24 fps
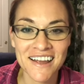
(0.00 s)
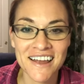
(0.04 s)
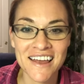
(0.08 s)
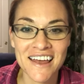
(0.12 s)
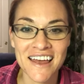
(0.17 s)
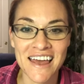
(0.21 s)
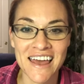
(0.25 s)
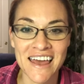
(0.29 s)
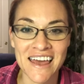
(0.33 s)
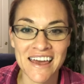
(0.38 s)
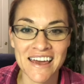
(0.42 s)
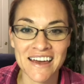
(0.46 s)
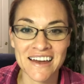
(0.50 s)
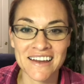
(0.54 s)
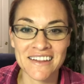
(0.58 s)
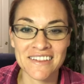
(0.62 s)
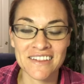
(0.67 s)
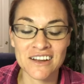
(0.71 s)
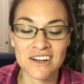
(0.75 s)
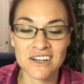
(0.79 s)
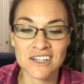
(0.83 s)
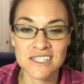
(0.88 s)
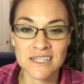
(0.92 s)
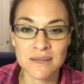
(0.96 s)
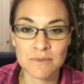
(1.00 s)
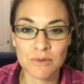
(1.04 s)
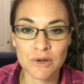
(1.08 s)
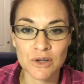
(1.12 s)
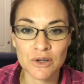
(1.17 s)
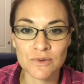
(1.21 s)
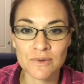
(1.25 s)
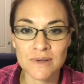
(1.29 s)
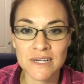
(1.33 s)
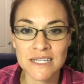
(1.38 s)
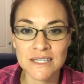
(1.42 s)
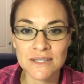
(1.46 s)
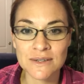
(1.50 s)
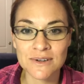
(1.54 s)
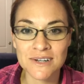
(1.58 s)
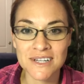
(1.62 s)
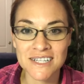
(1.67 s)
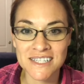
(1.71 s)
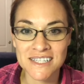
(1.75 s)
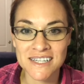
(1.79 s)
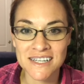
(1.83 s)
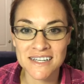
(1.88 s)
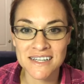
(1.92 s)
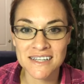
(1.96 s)
and there's some good
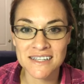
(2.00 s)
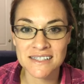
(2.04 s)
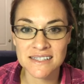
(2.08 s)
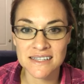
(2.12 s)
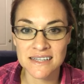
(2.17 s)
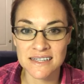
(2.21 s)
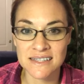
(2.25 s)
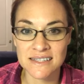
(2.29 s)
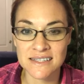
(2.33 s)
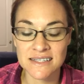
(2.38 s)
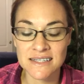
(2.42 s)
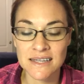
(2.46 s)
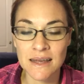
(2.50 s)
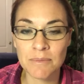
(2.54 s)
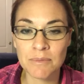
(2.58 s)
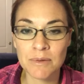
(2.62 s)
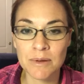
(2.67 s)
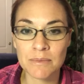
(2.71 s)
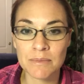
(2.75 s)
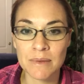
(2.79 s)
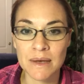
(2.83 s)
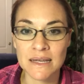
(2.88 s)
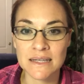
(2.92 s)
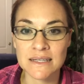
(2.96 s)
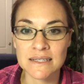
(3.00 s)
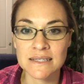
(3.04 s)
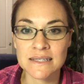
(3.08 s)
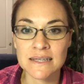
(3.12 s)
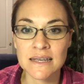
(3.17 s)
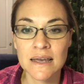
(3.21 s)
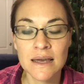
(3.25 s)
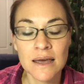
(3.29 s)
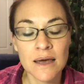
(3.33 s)
resources and supplements.